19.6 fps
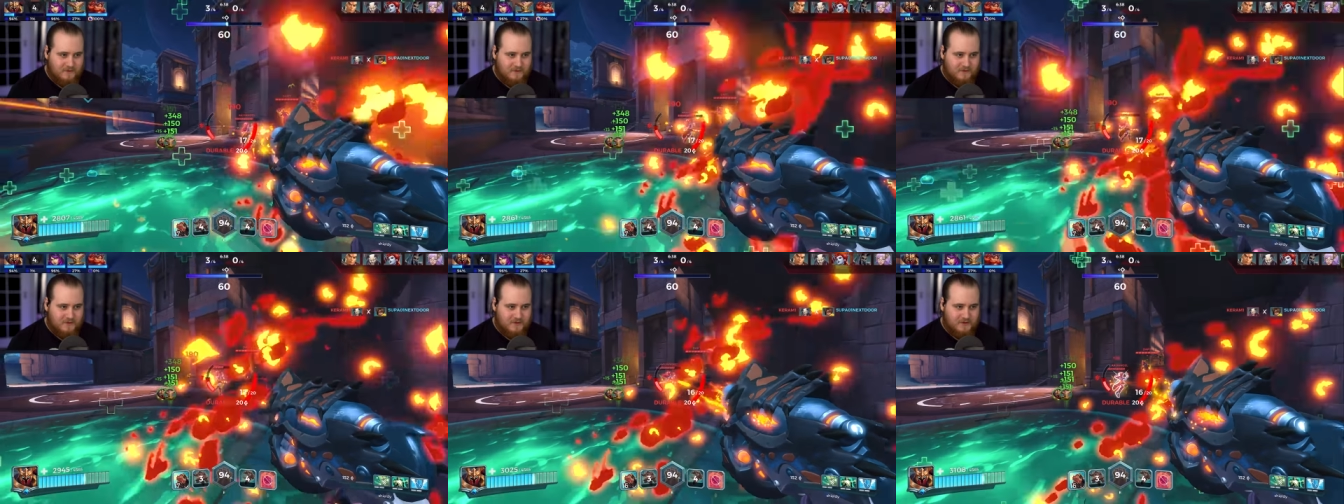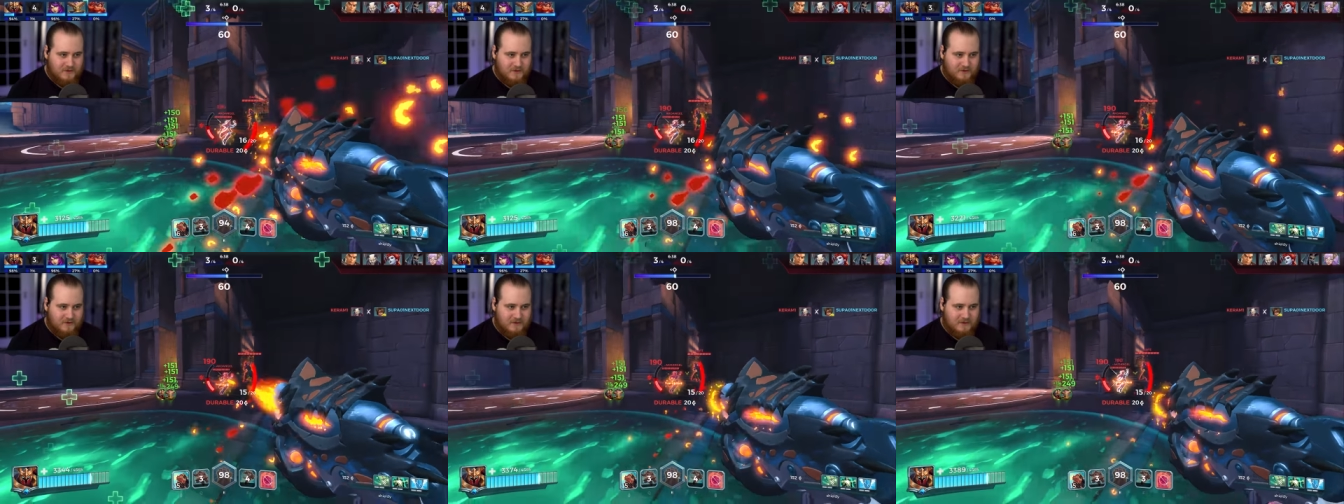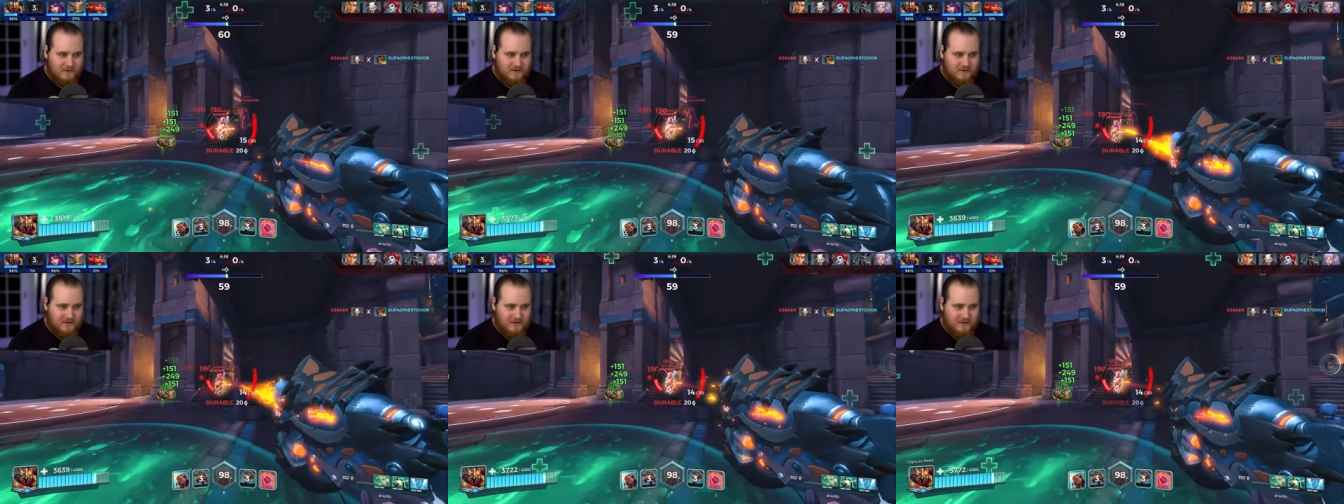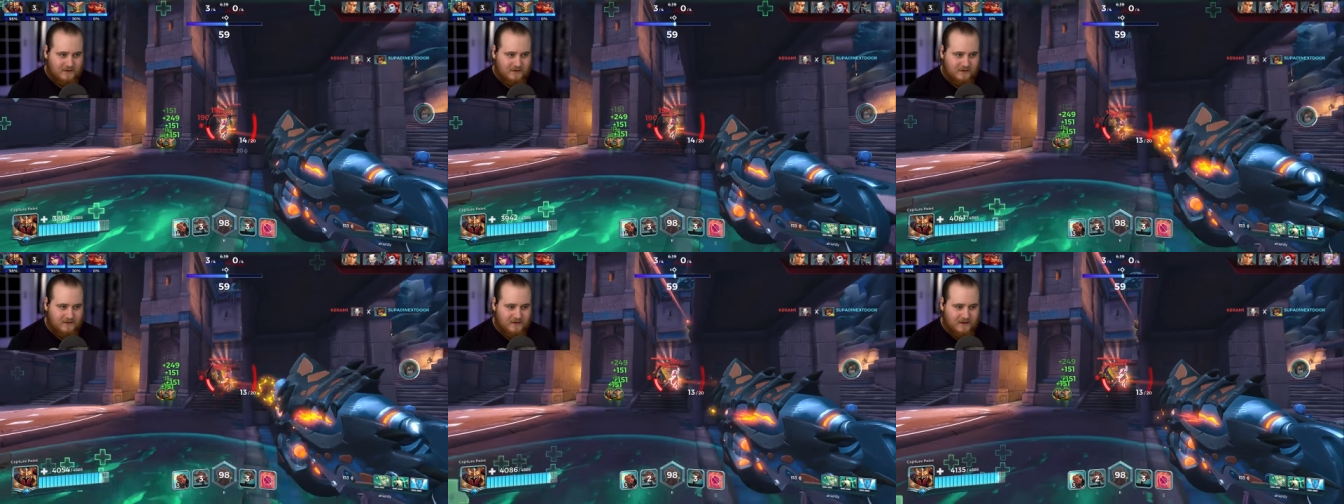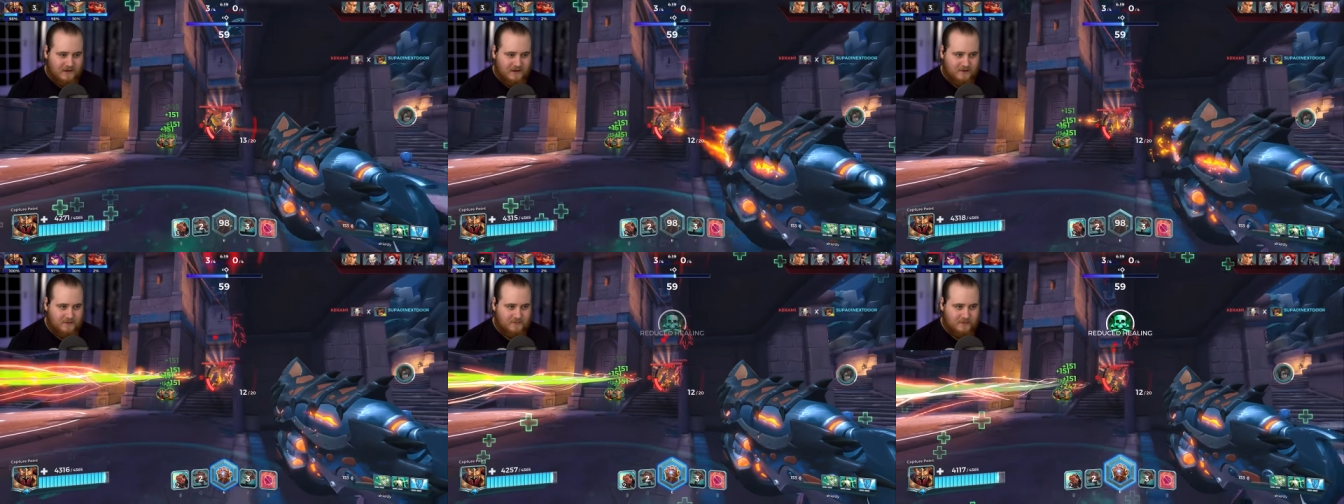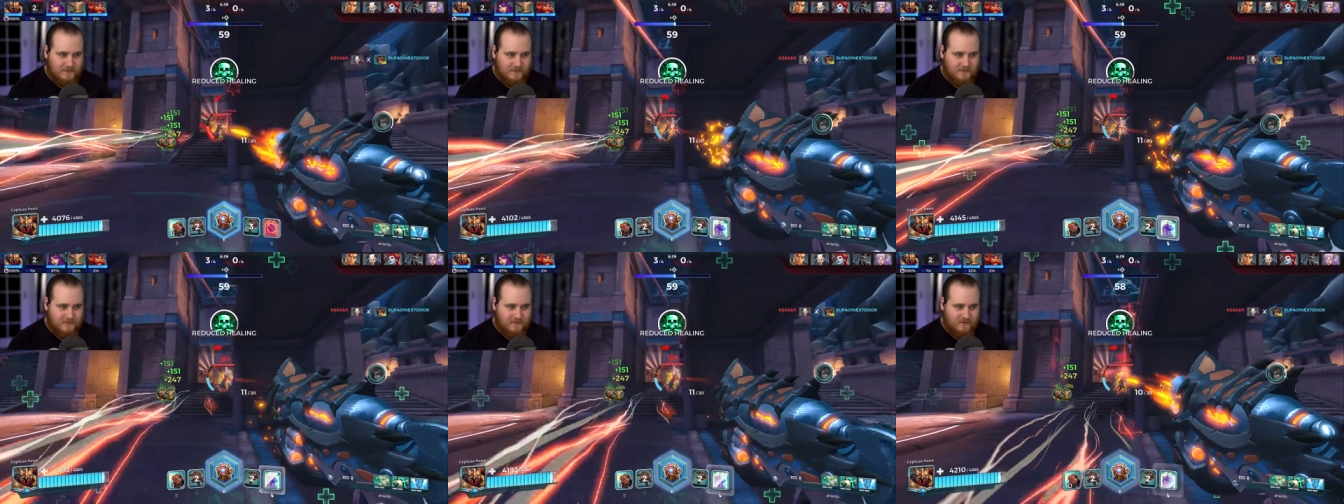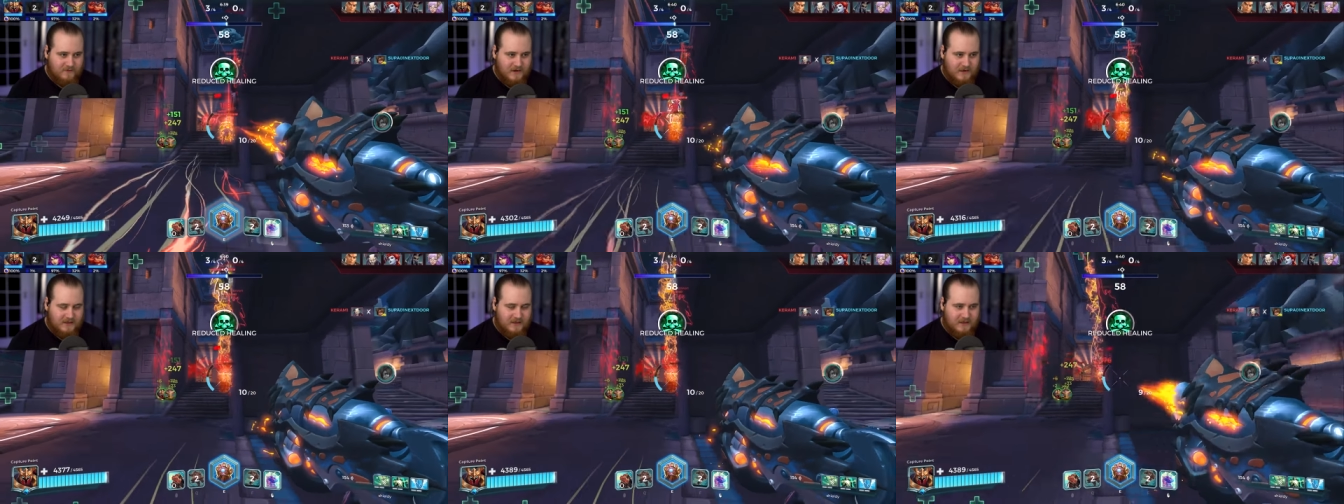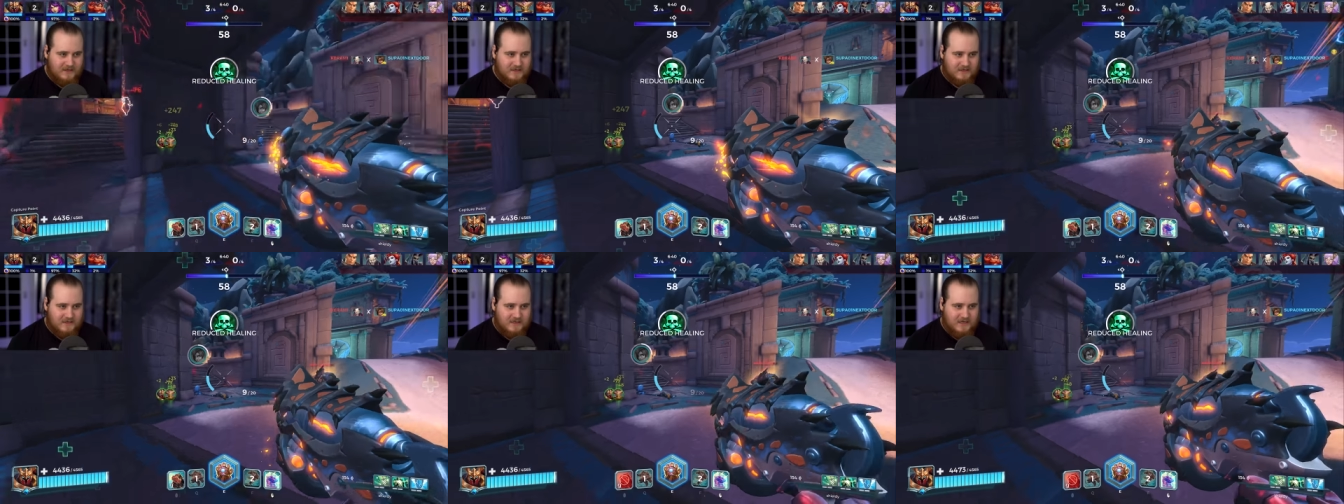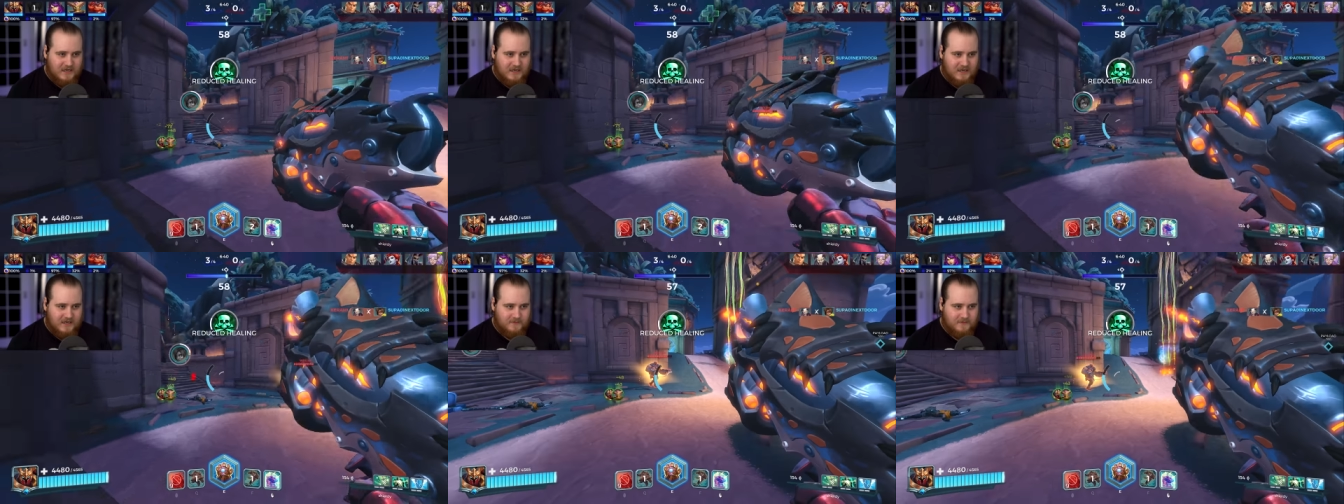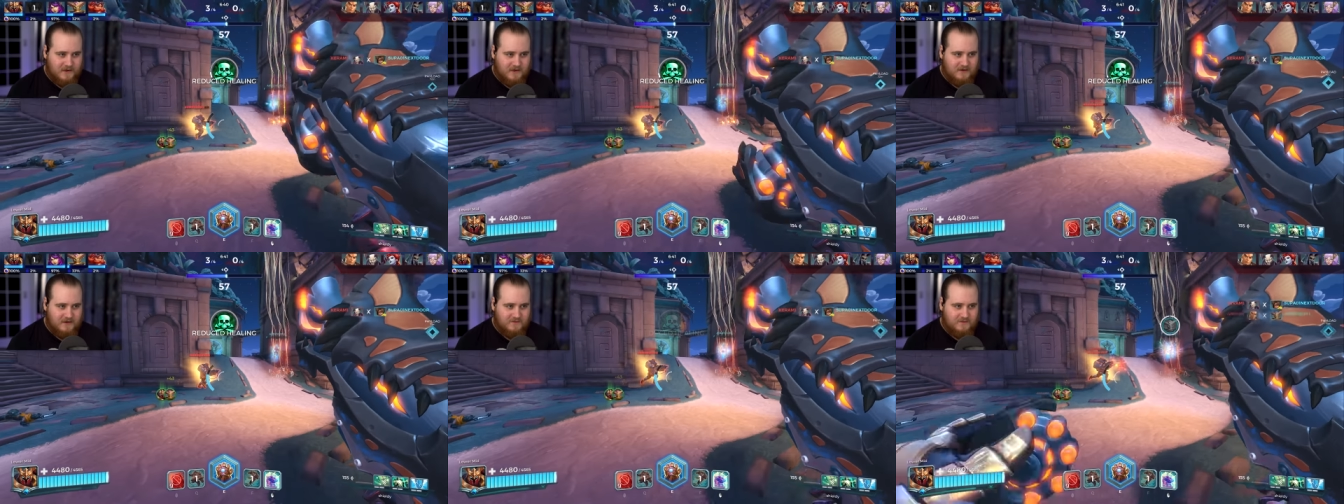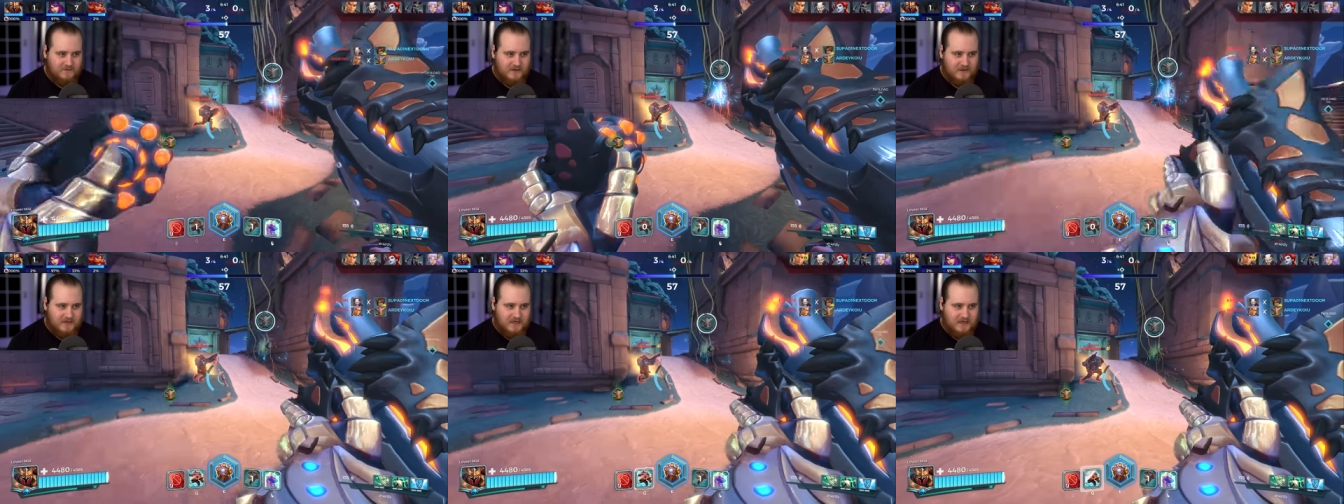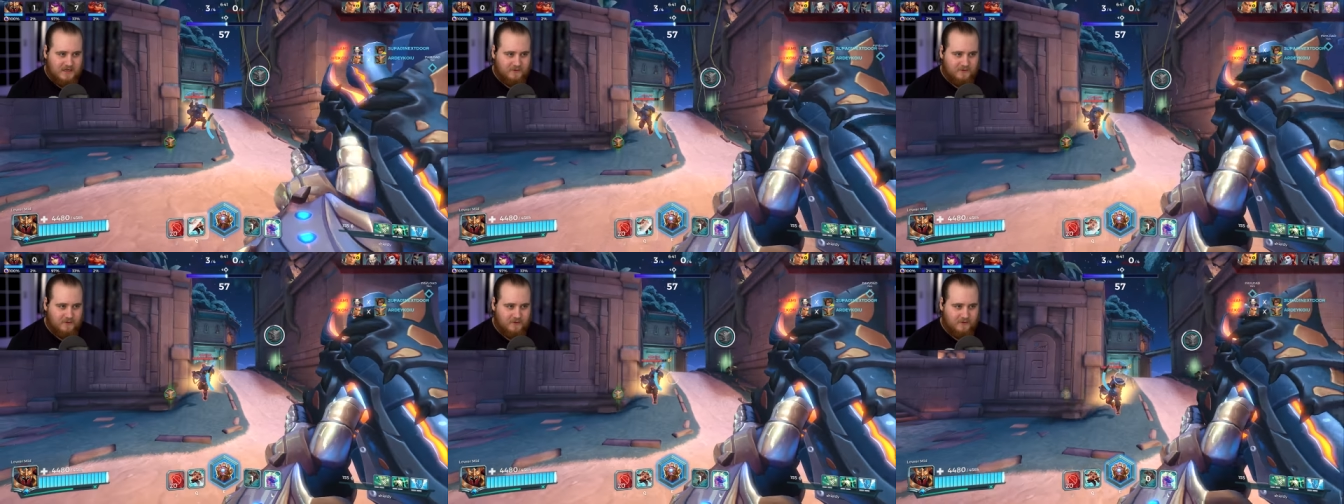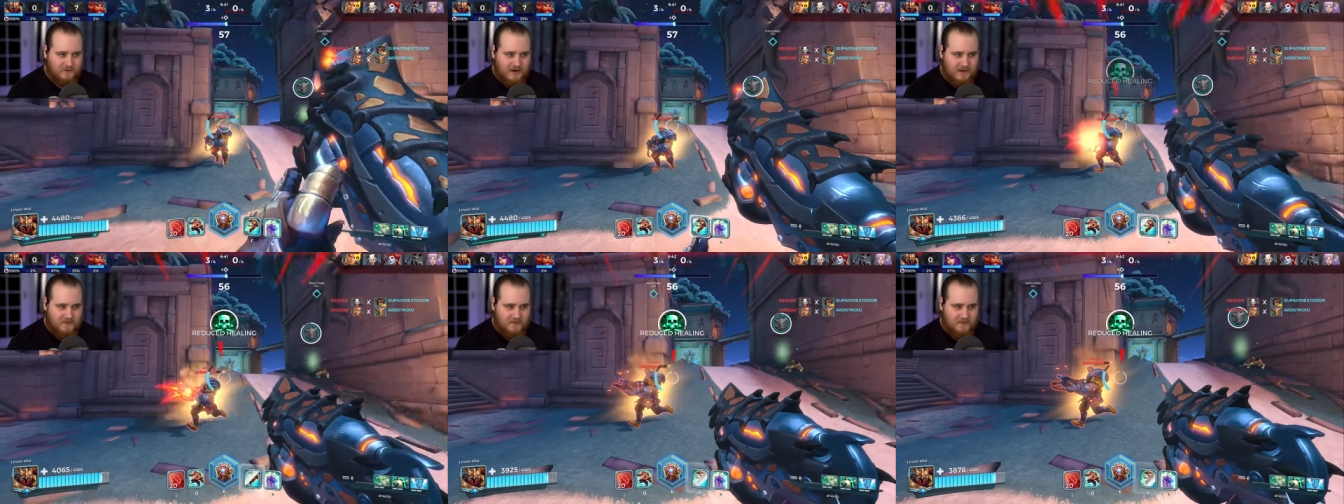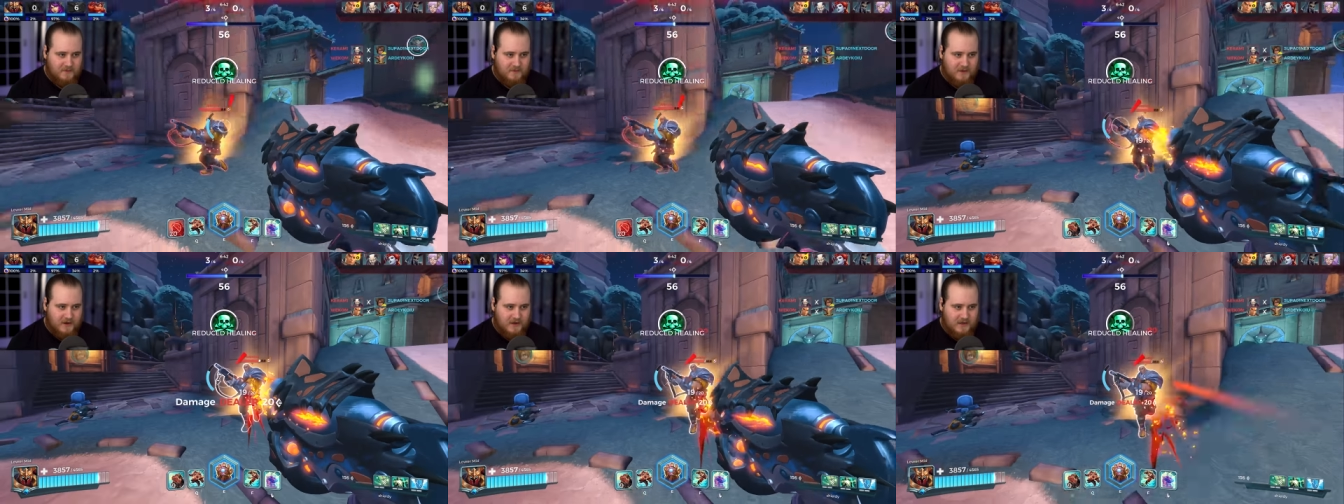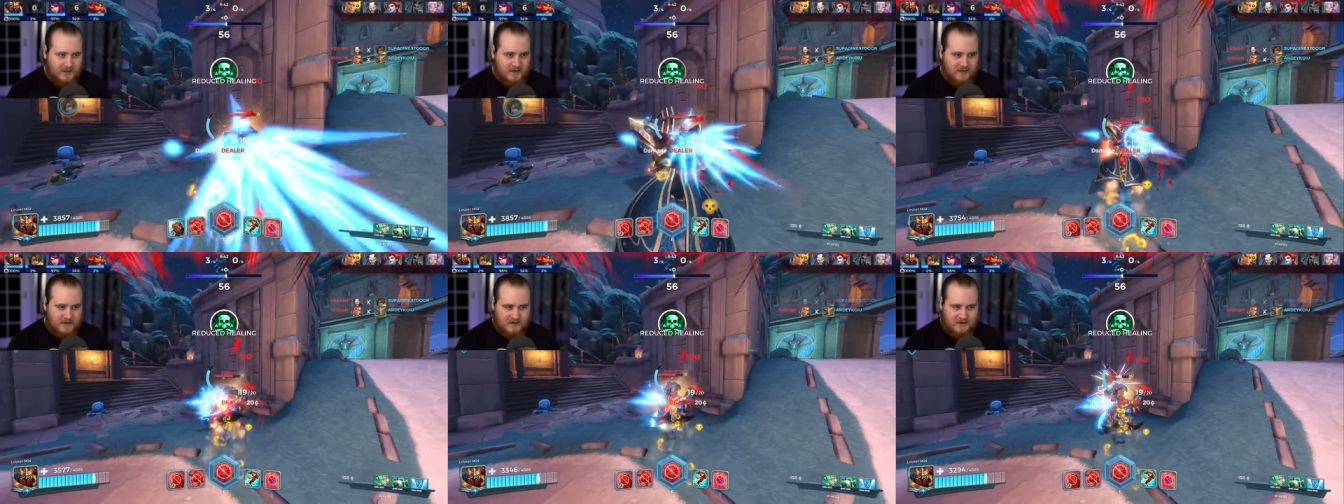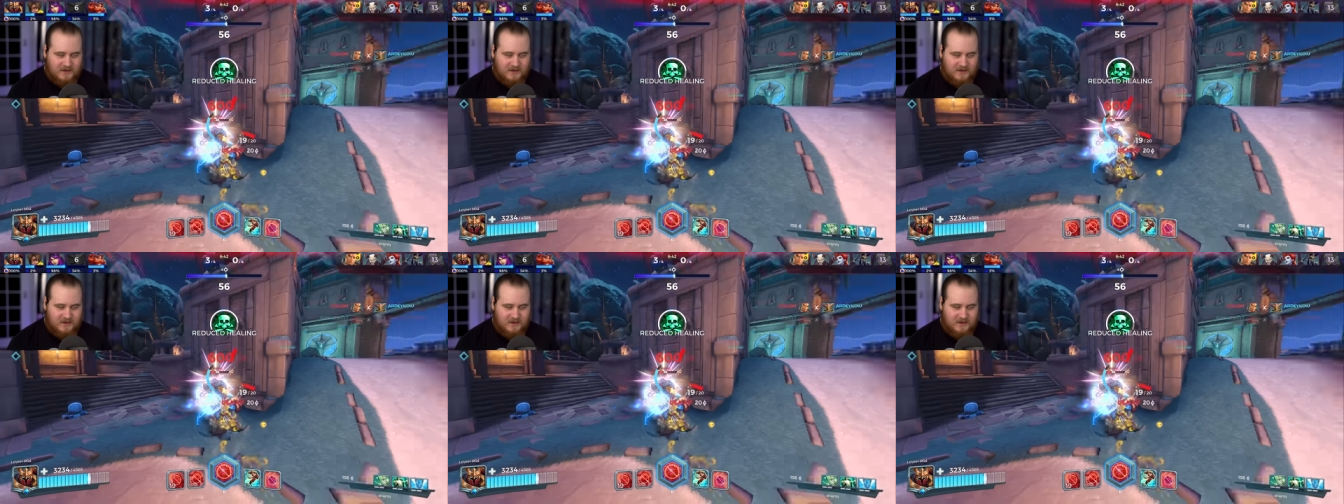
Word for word: gorge shot on the lift here i could pull up the right click in a second but i don't even really need it we'll grab the buck